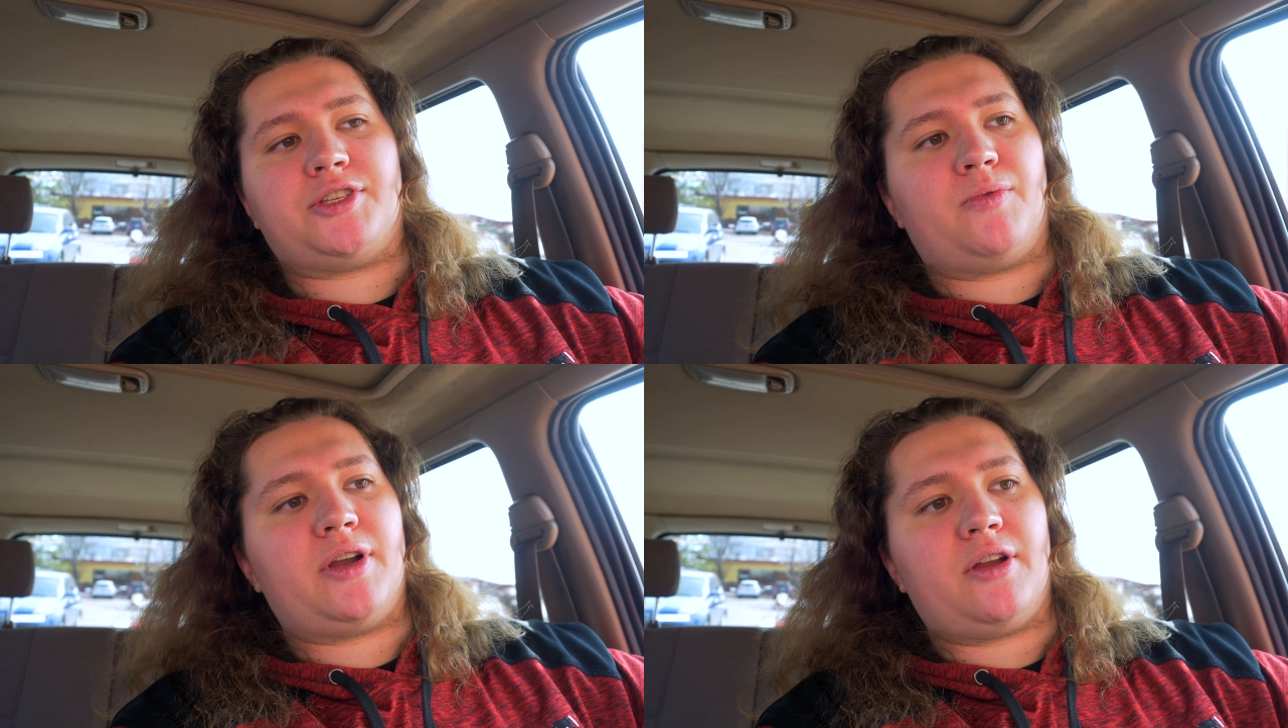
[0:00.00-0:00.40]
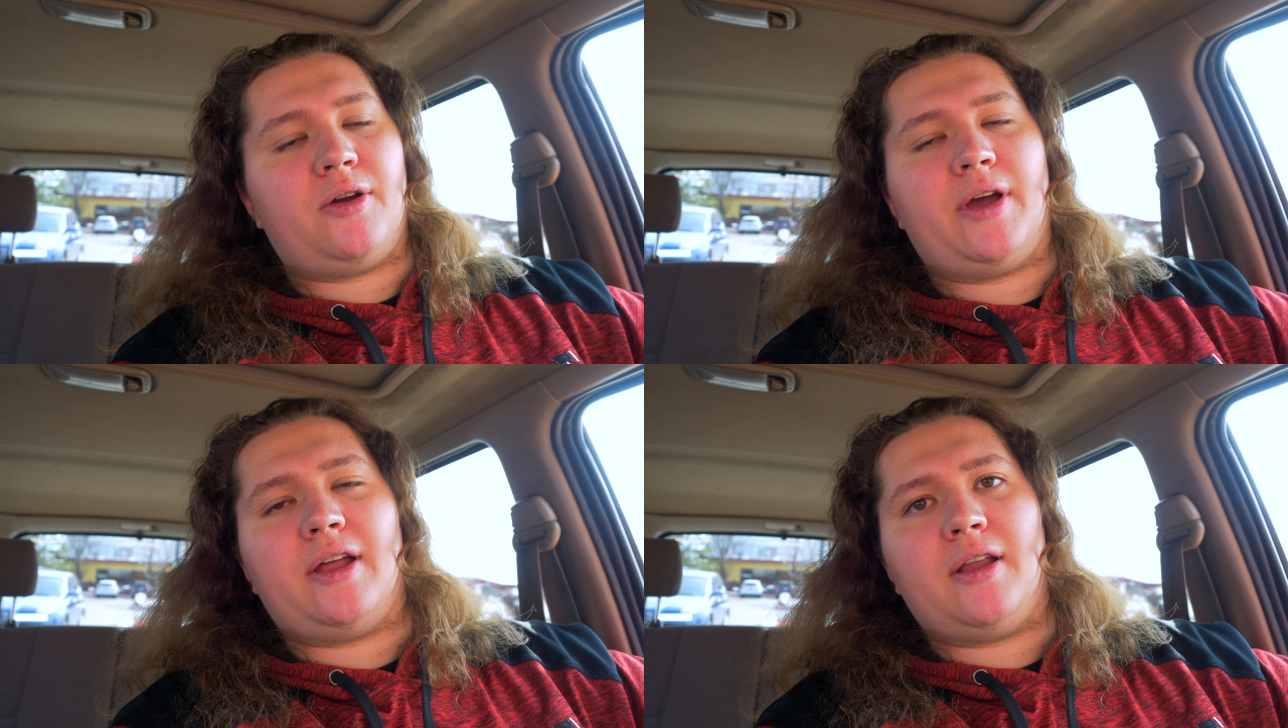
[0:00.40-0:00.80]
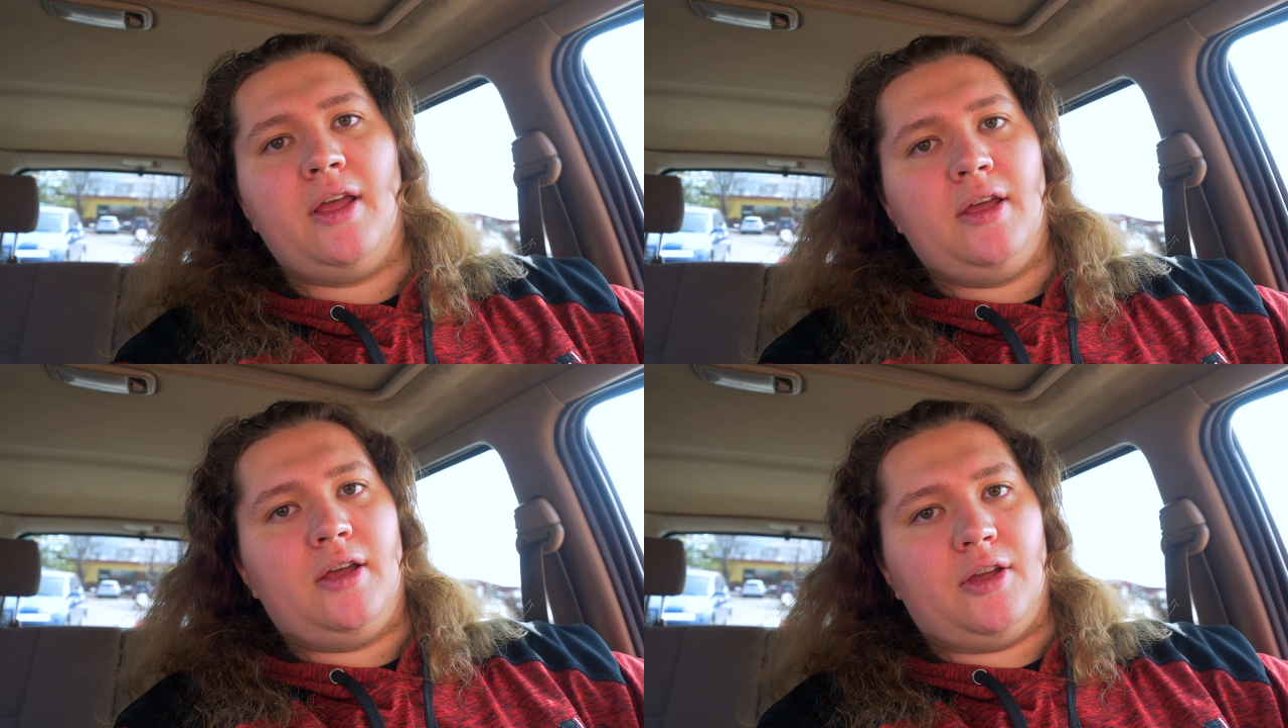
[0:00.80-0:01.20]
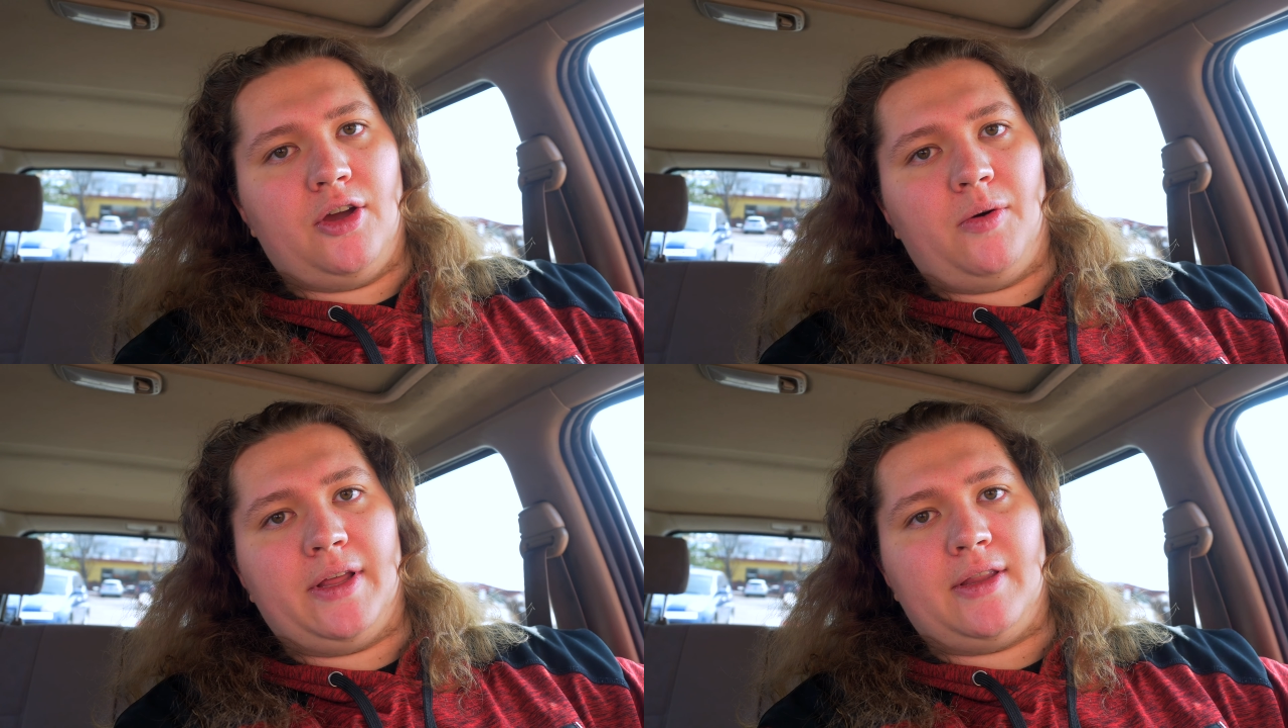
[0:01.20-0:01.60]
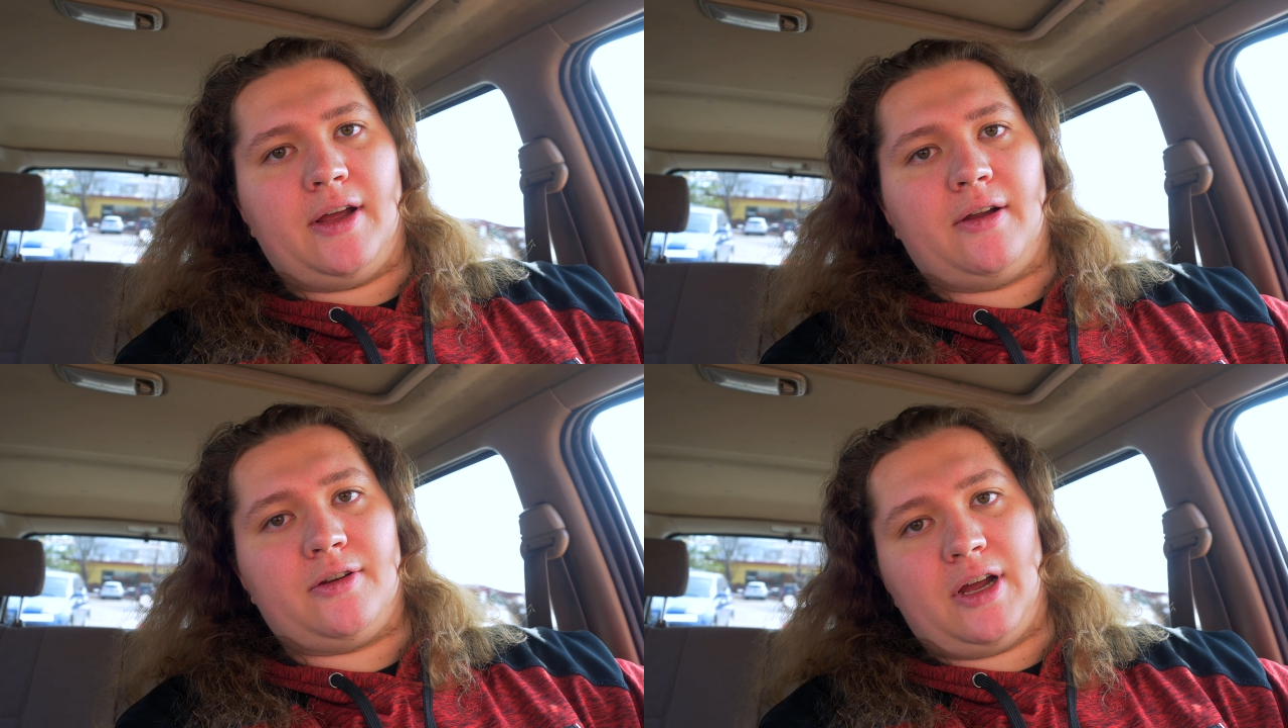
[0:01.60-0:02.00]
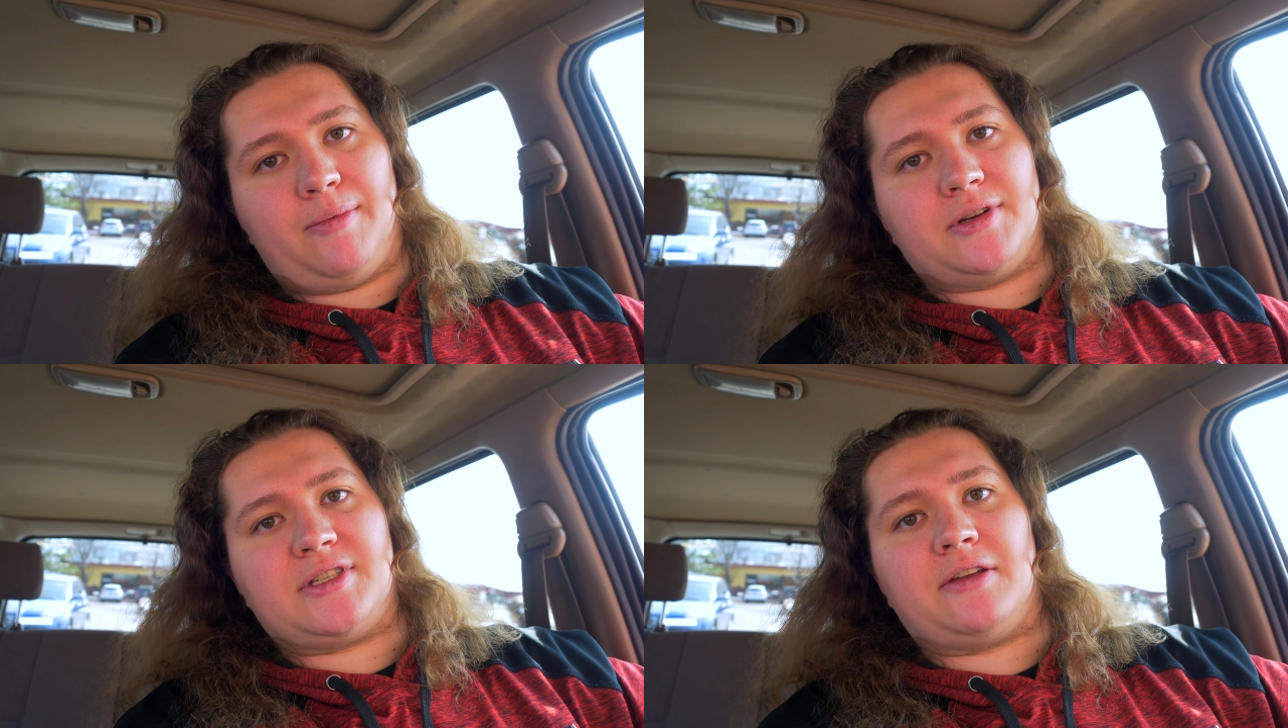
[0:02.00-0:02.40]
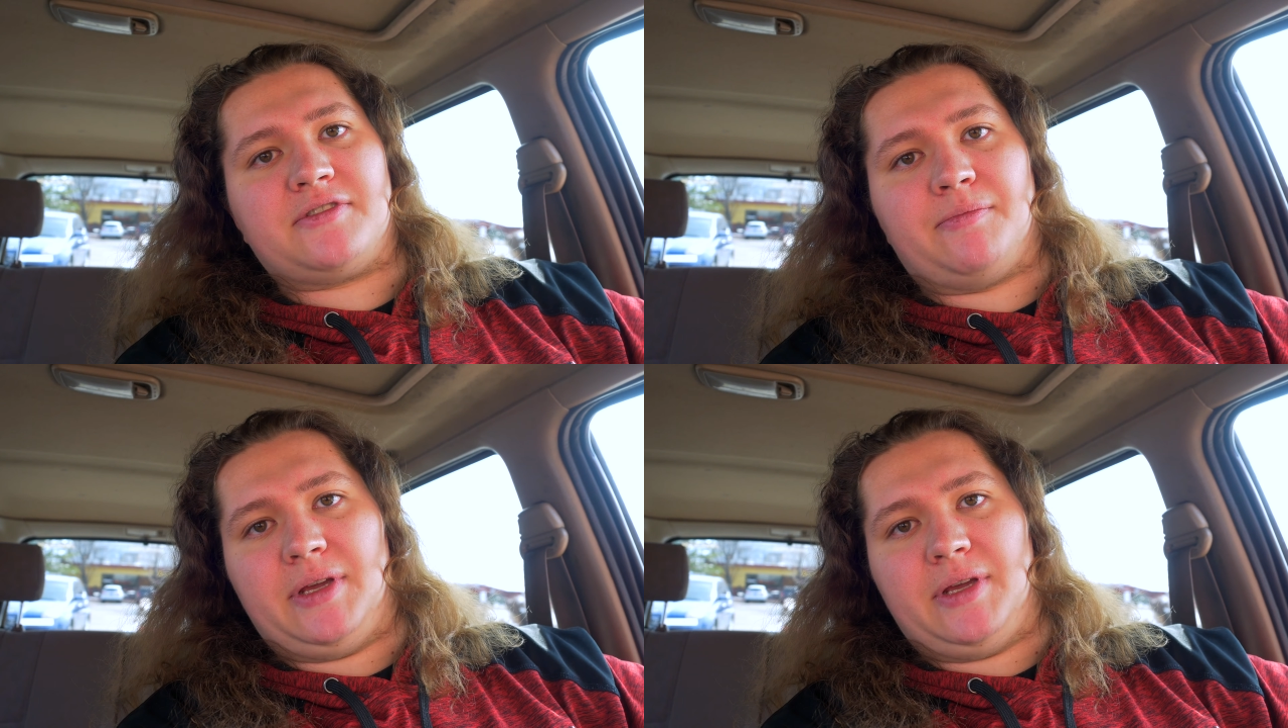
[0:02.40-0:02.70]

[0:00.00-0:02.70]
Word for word: So we're going to go ahead, go in there, and grab ourselves some